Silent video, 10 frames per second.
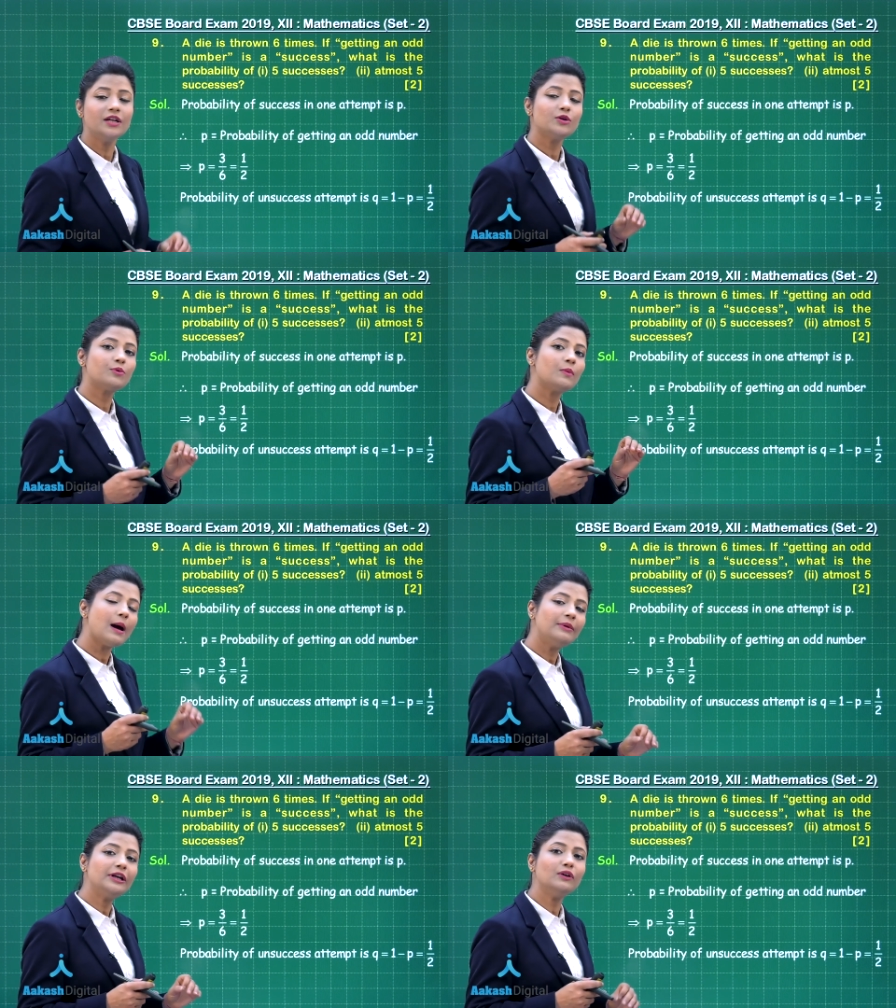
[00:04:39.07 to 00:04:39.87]
the
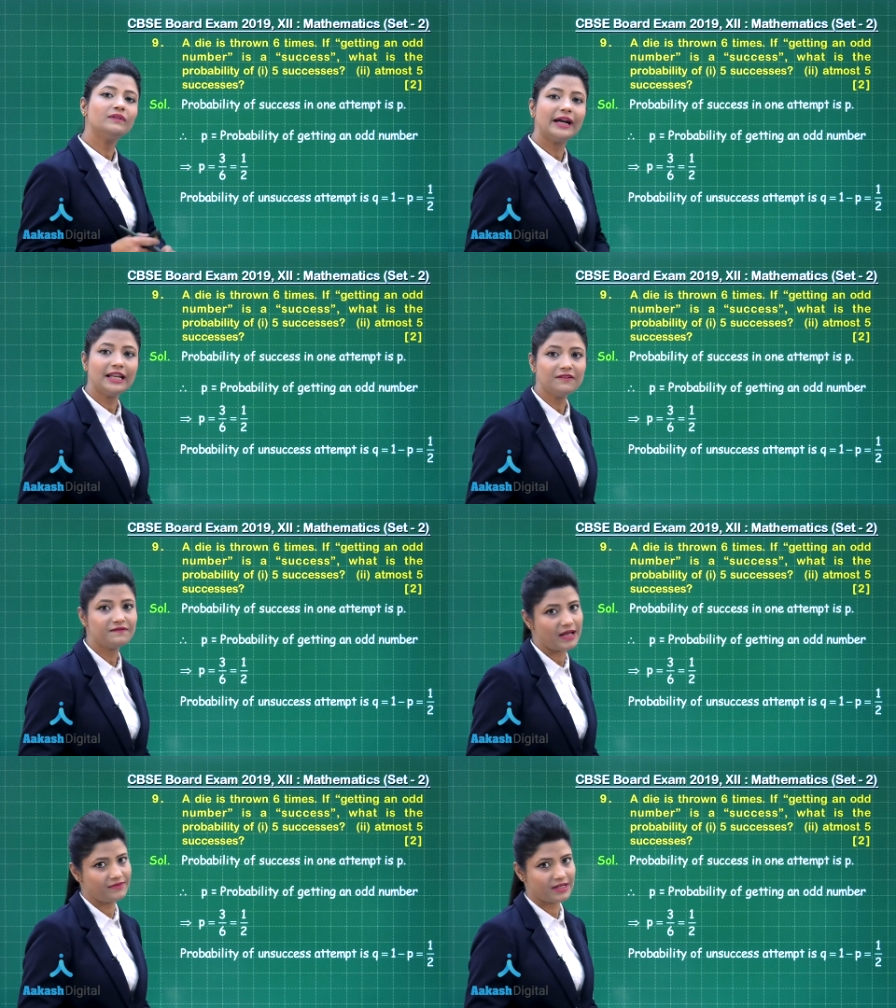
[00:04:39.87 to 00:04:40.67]
probability of getting
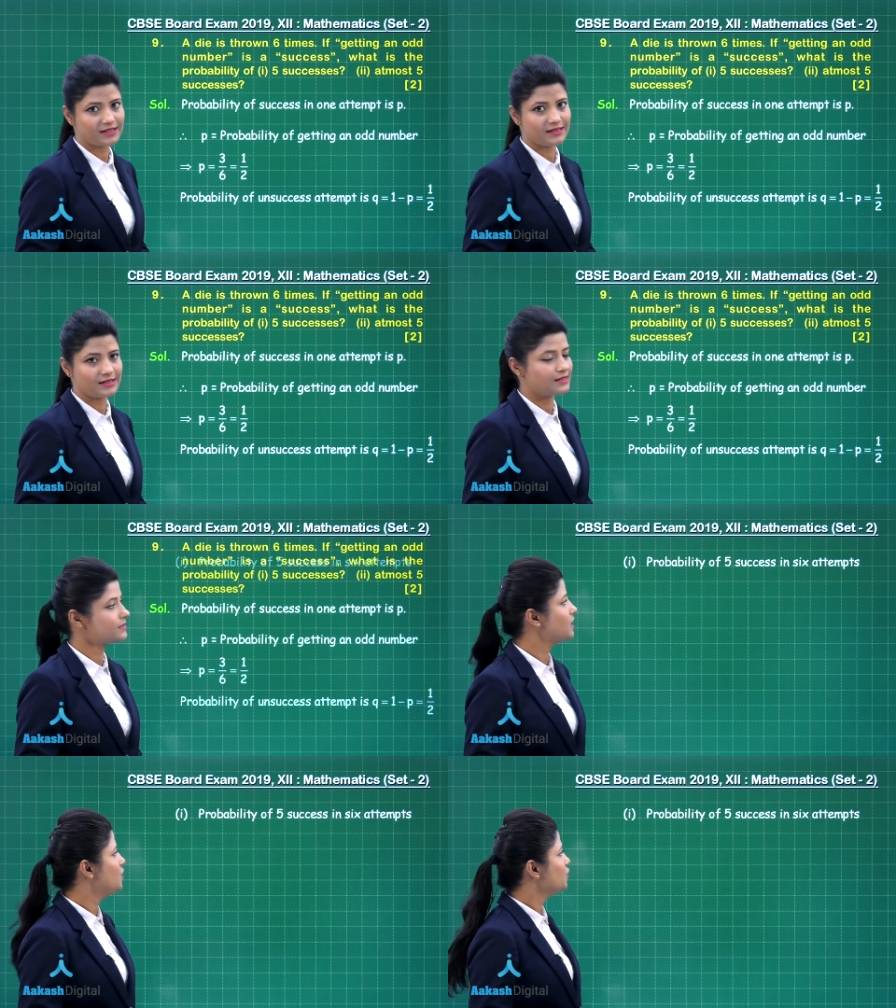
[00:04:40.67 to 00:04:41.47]
five
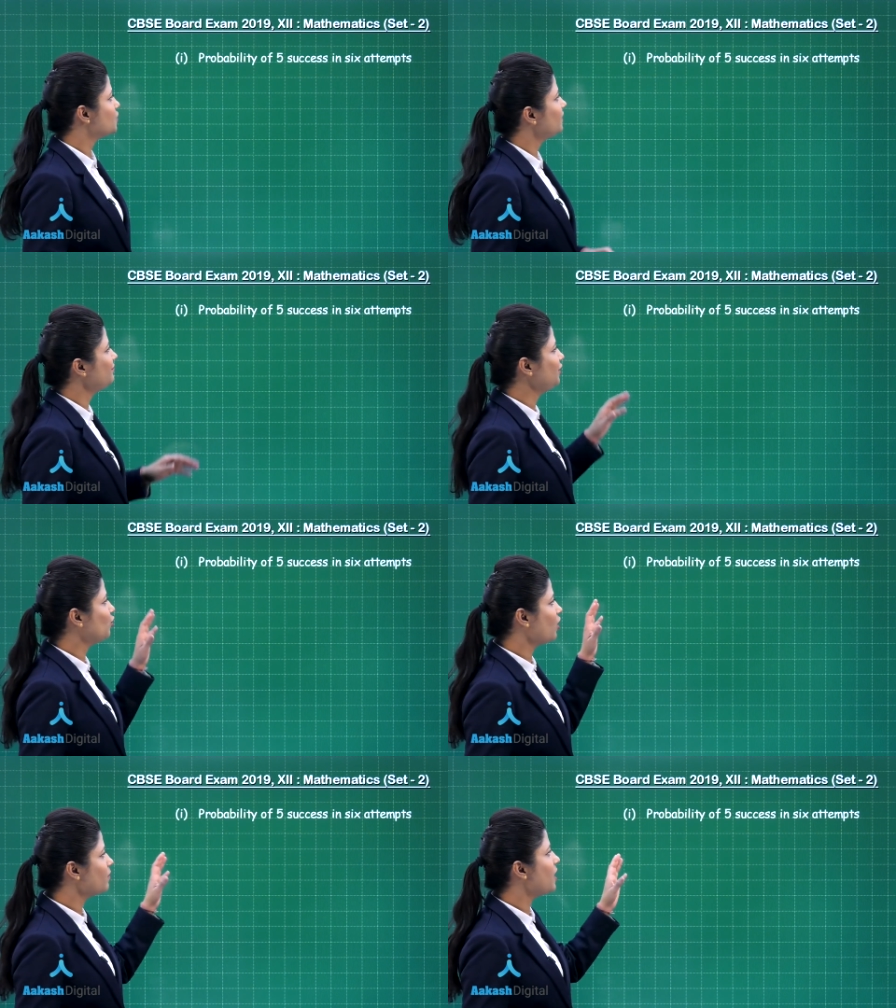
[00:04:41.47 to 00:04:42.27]
successes. So when we
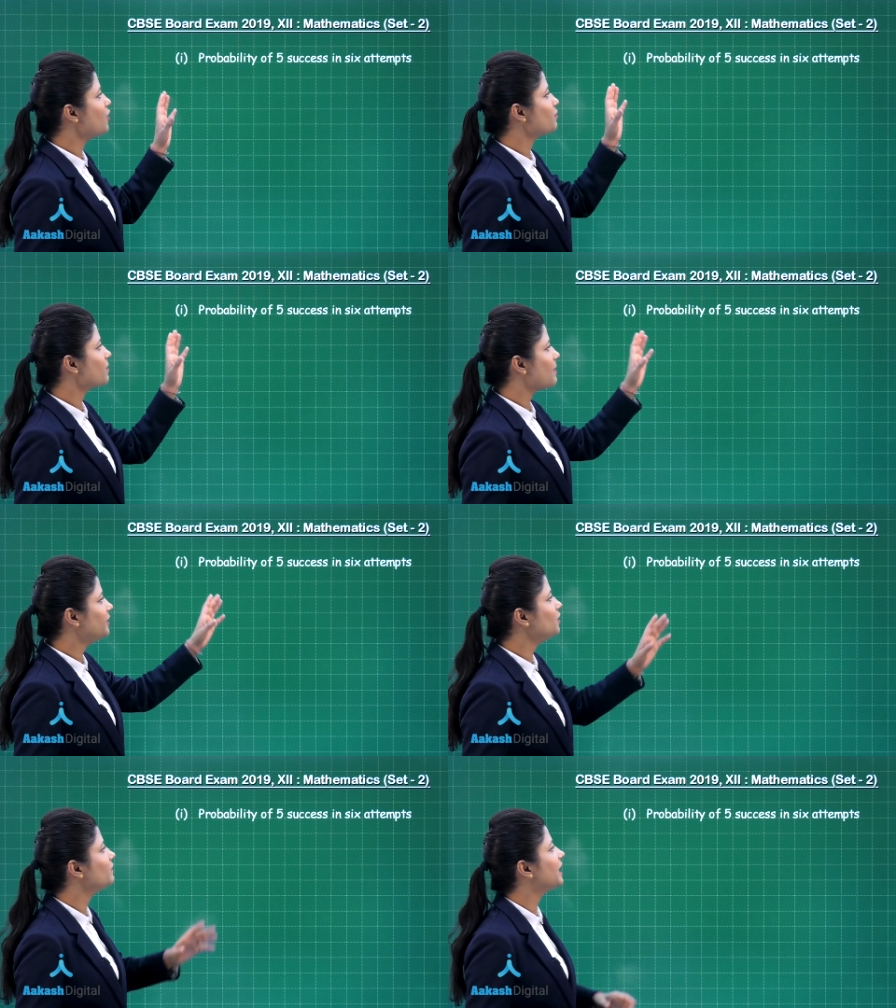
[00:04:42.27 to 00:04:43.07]
talk about
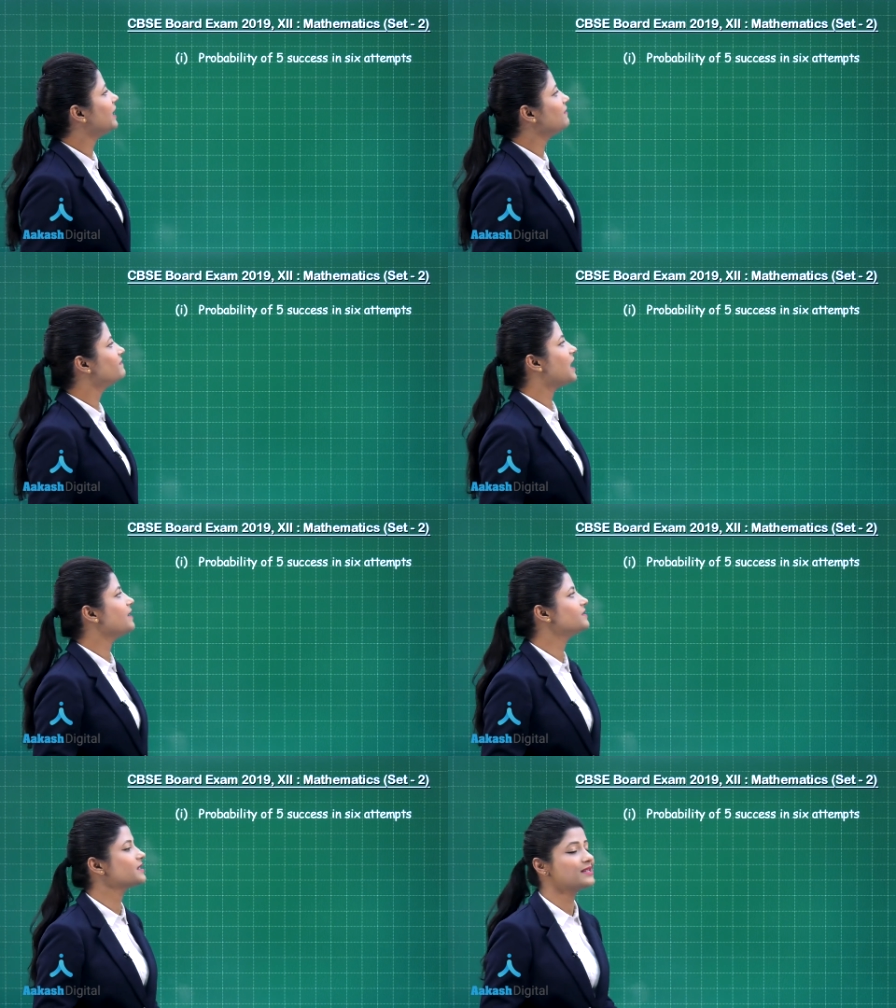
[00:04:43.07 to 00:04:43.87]
probability of getting
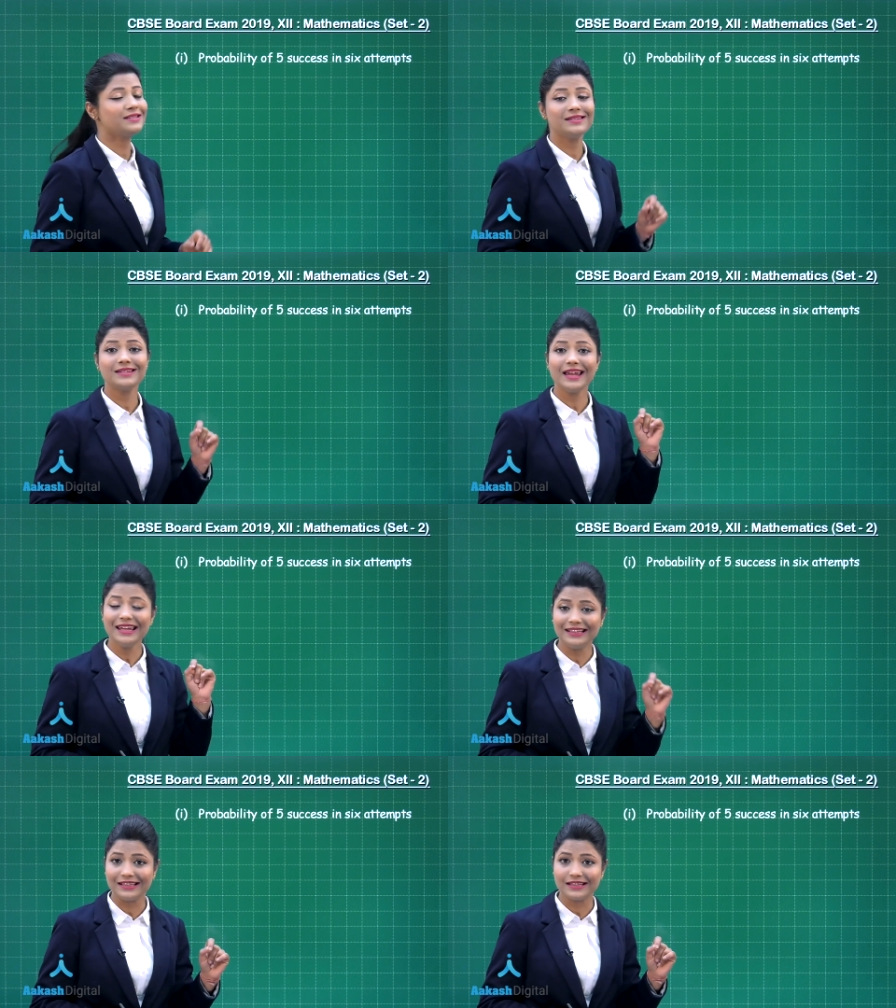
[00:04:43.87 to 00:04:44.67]
five successes
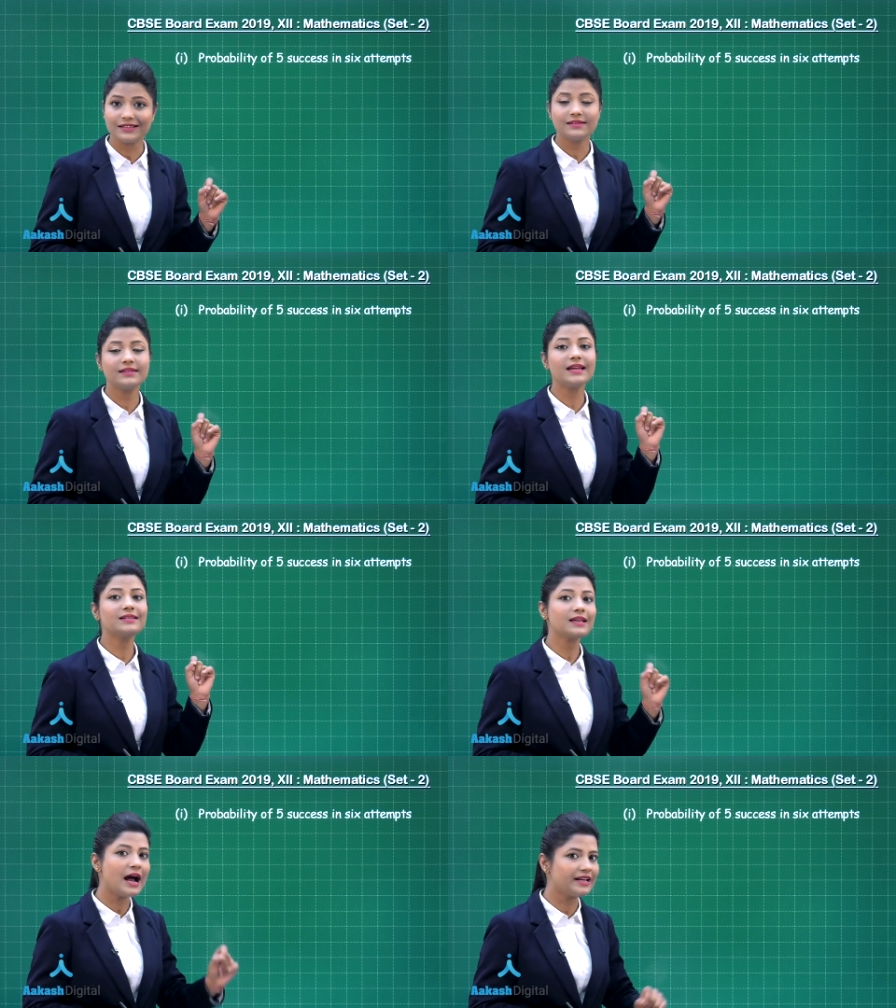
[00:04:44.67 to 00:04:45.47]
in
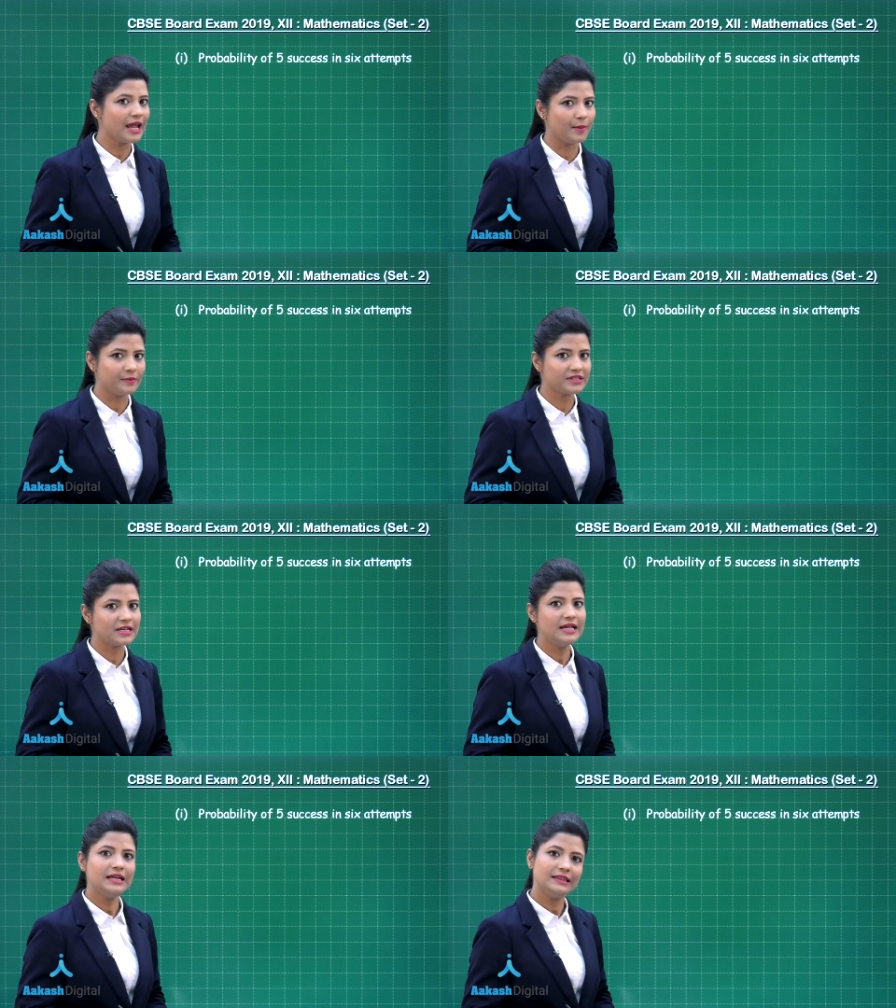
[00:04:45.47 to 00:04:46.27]
six attempts,
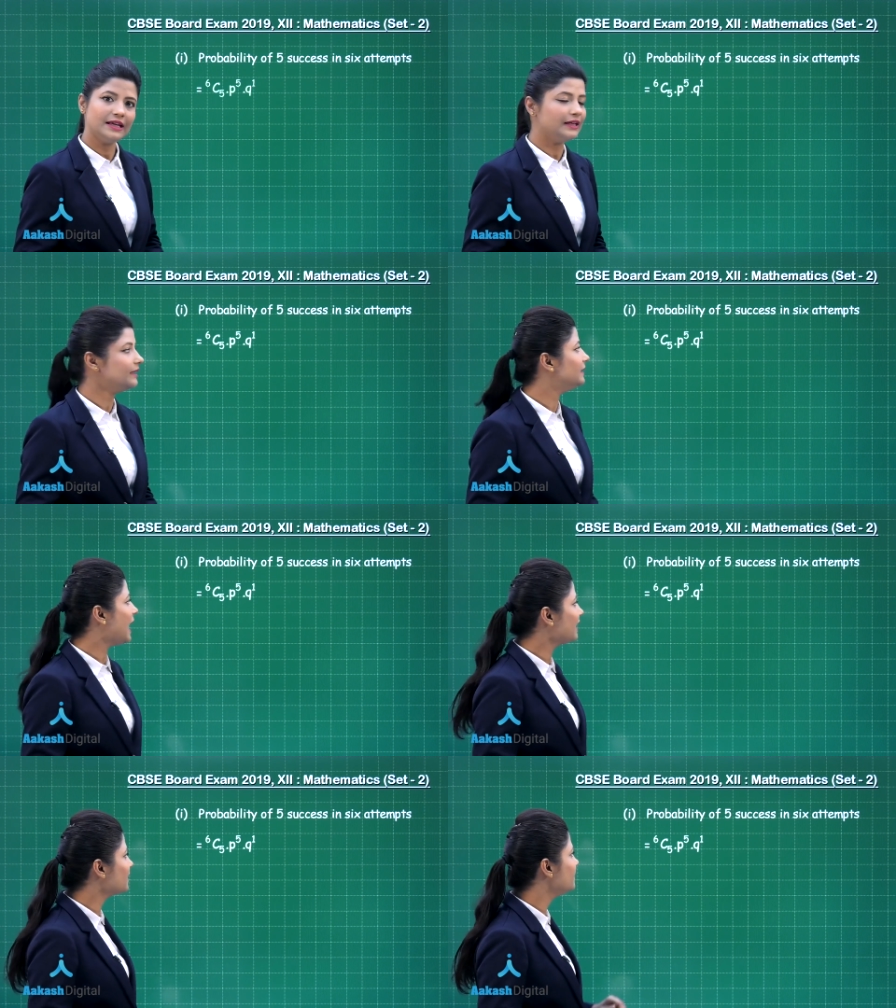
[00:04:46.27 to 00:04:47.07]
then
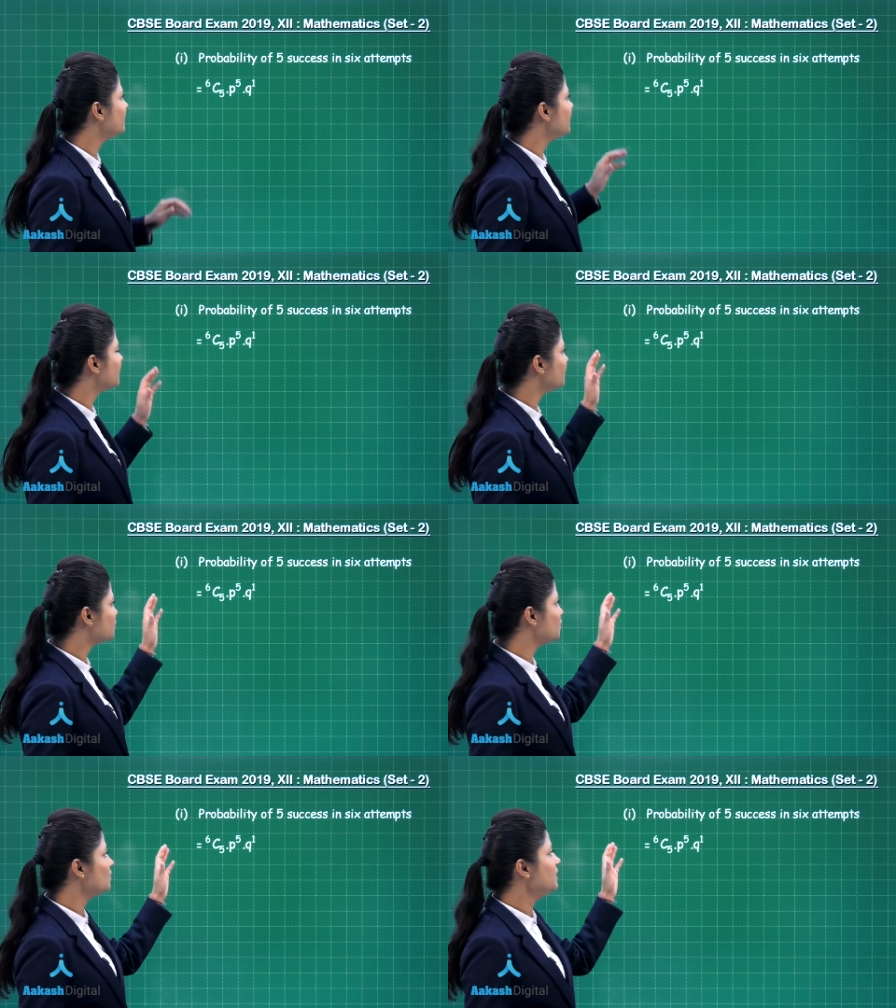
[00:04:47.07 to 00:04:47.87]
that clearly
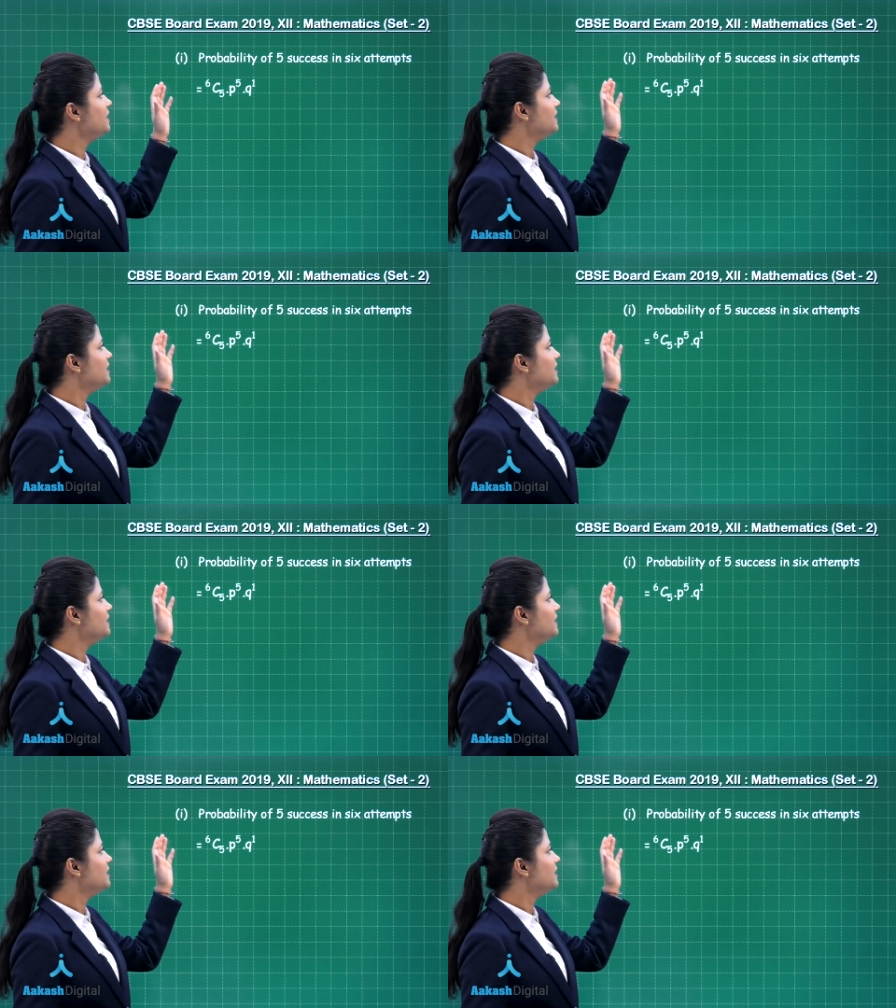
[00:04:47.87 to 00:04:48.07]
gives you